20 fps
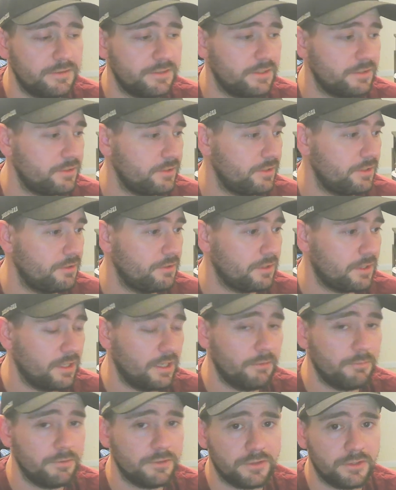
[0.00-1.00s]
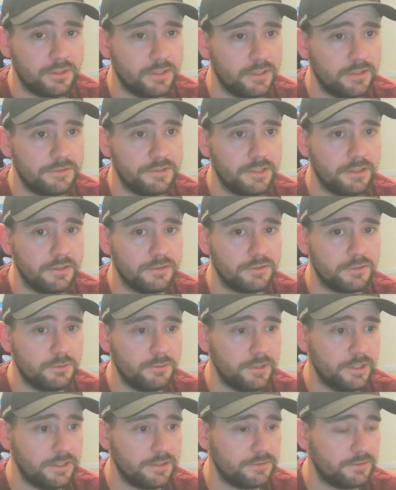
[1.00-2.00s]
because the commons aren't going to sell as
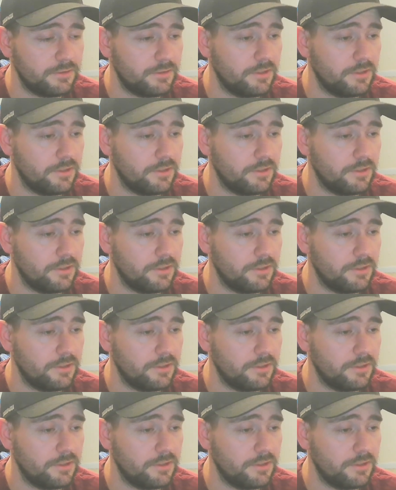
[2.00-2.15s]
quick,